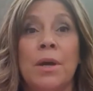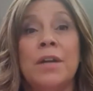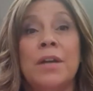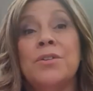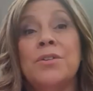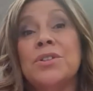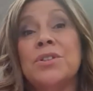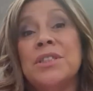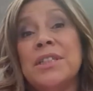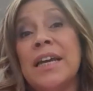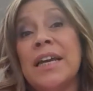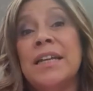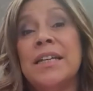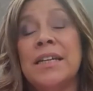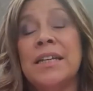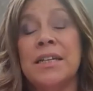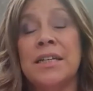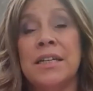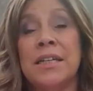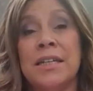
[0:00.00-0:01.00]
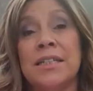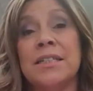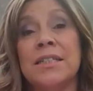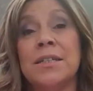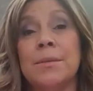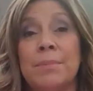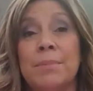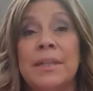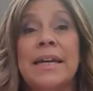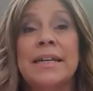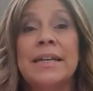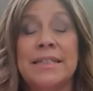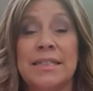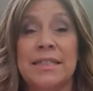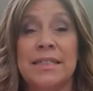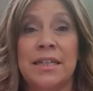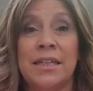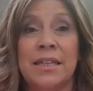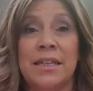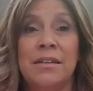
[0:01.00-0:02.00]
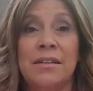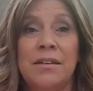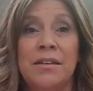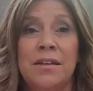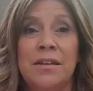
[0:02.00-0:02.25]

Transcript: understand it in its complexity.